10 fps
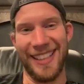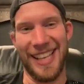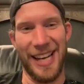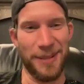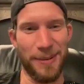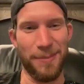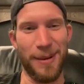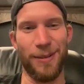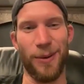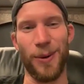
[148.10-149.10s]
today's been a
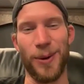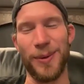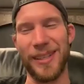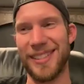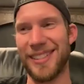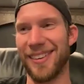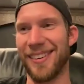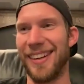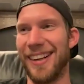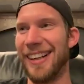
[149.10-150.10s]
bit of a whirlwind,
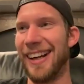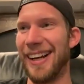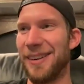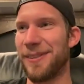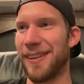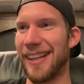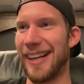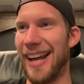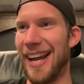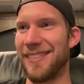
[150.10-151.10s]
so uh, I feel
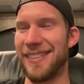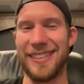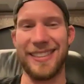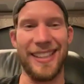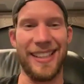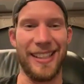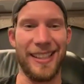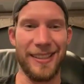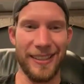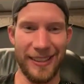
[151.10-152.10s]
like I haven't uh,